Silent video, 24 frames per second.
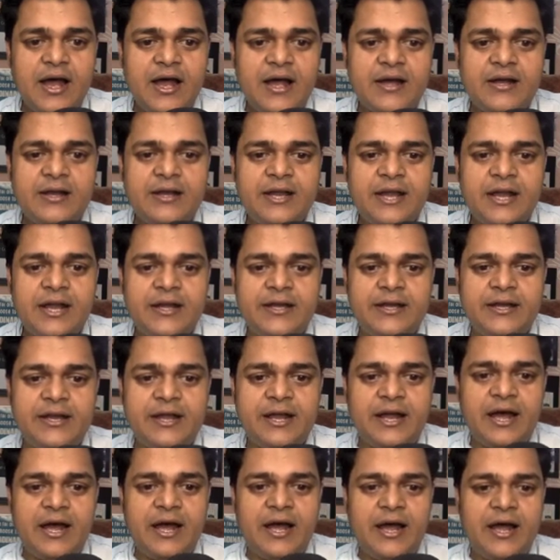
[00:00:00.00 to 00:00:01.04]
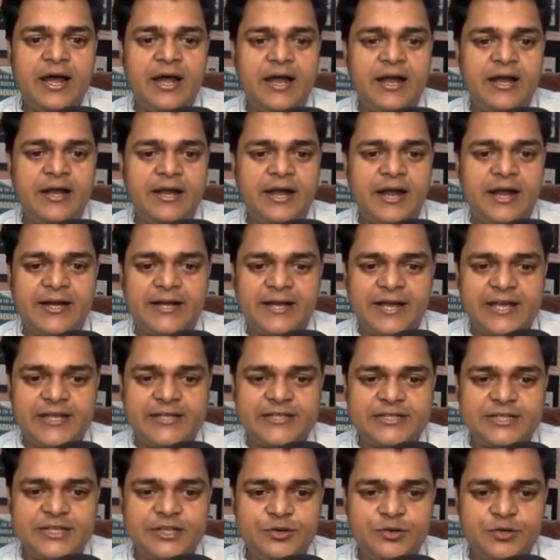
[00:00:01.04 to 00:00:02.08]
create and attach
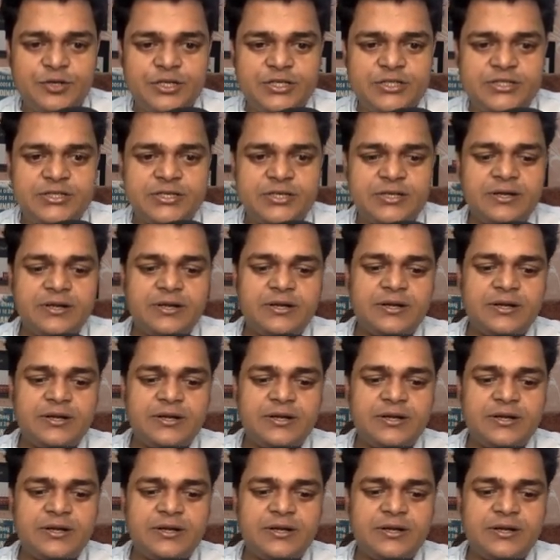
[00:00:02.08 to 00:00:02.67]
new disk,